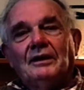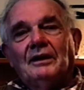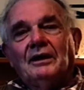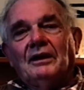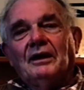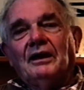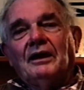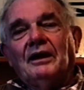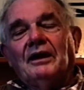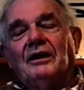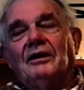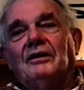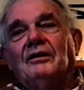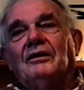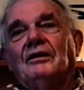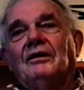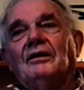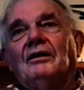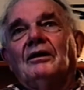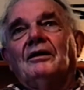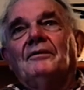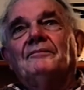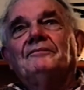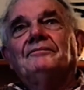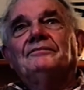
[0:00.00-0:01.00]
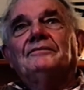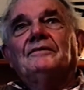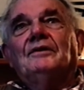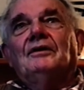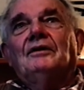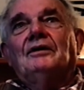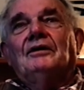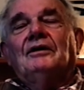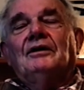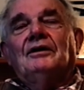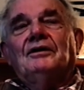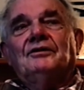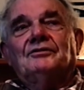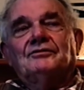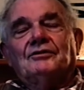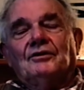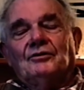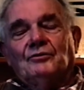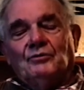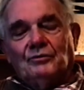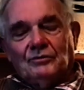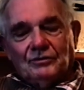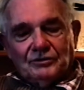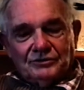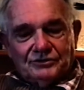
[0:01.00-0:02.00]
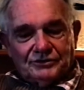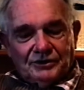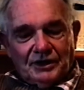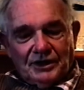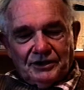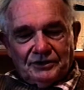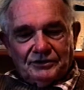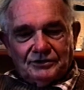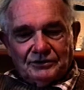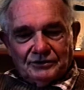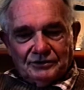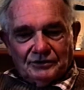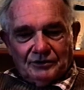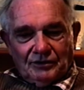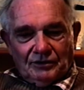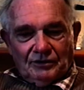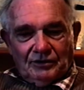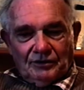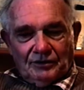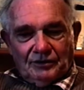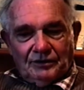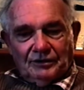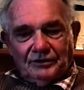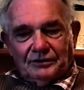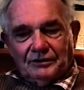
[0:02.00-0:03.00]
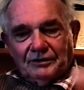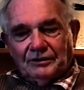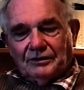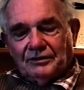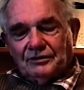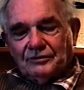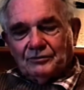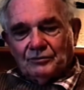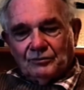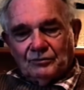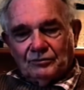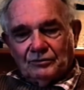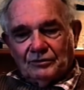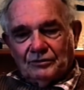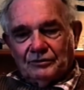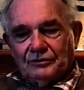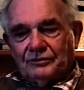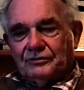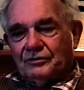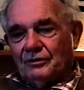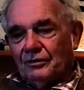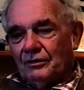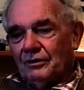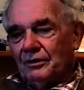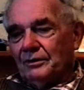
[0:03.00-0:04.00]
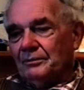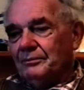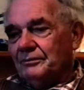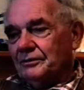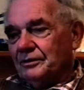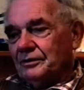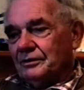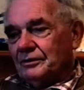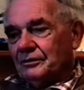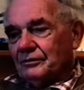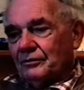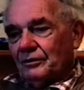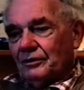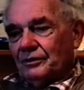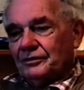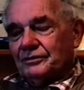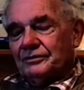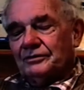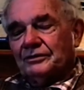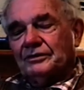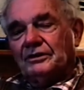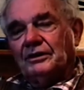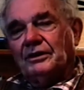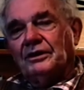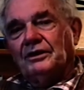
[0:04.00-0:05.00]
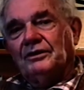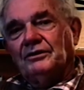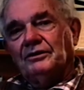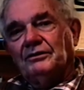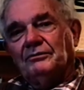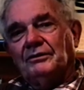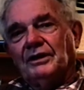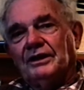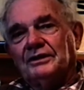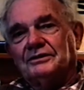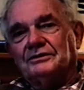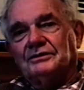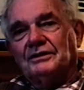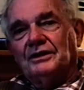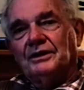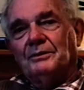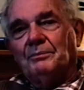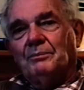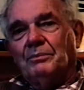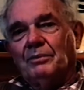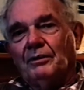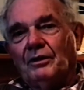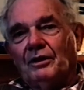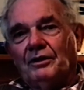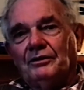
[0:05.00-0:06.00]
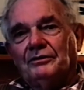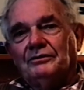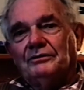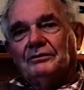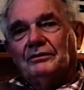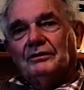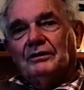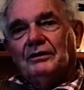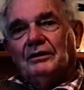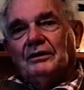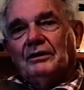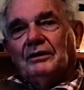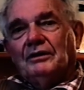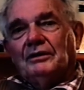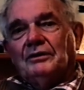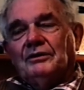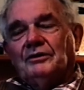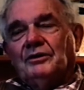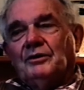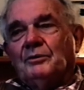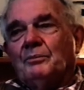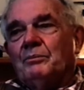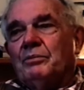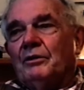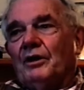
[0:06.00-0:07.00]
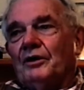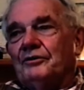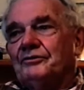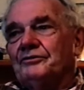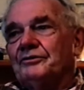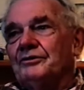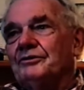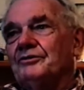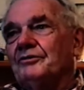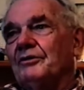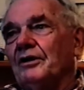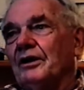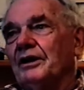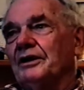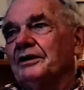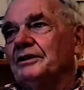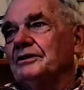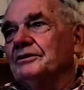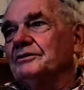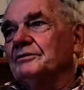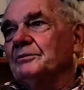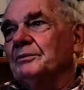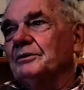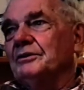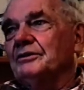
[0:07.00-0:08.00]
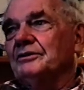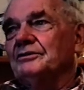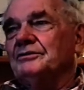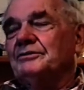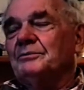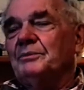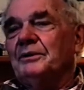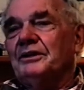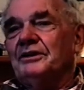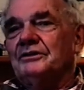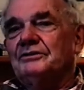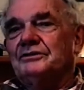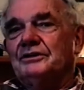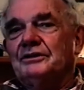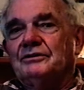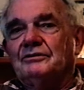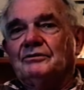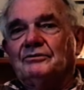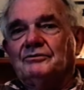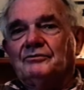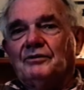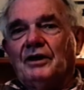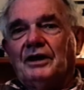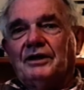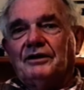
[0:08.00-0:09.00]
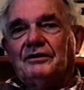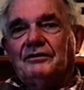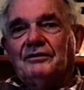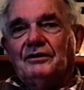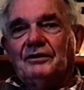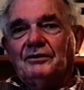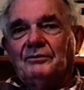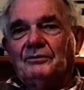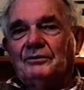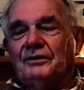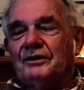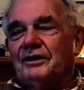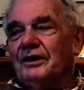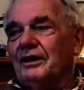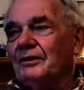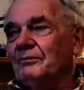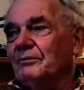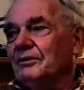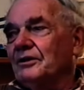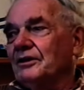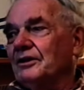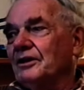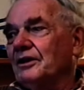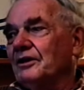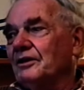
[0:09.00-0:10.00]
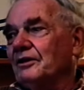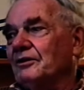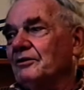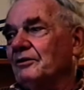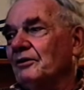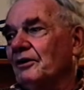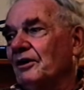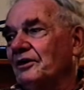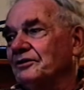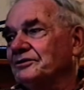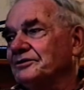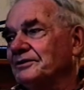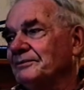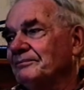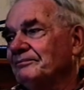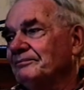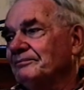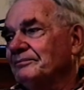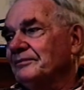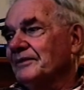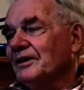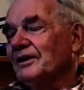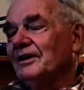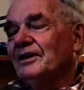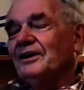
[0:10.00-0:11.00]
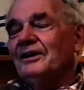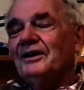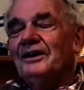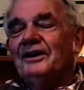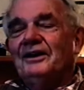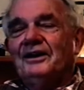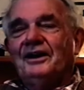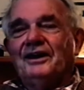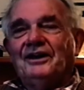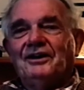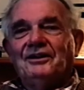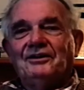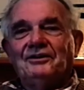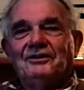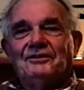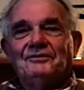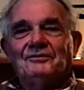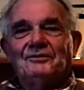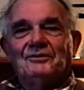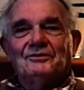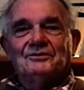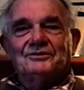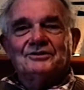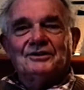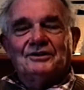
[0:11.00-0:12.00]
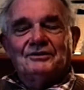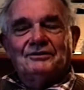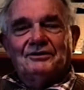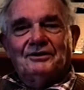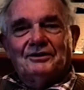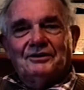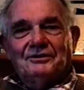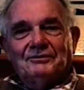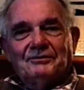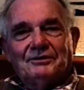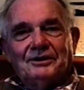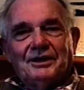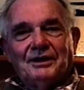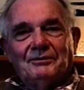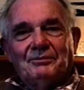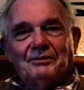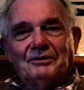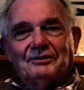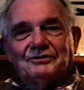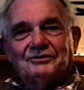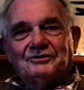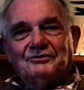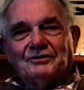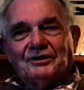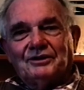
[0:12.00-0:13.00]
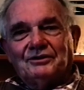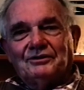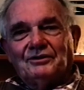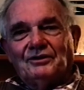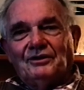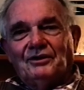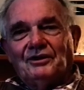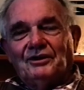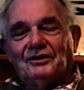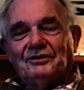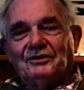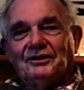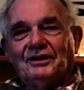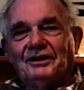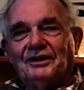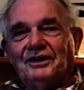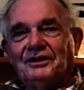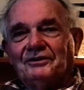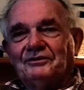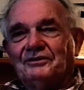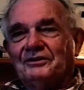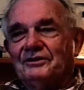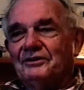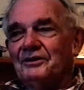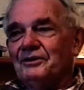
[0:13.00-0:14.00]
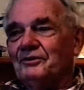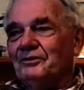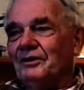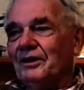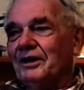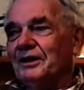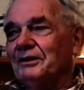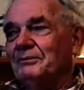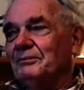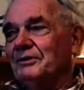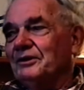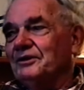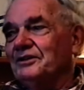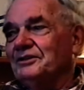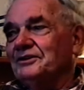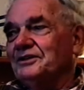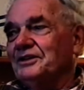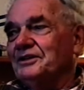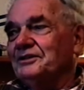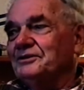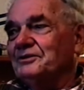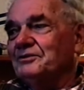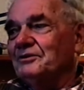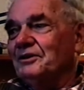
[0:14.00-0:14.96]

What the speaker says: and it's got all the stations along it, and it's all in timed across, and you actually plot your trains, because being single track you've got to work out where they're going to cross, and you've also got to keep a strict eye on the length of the train, because each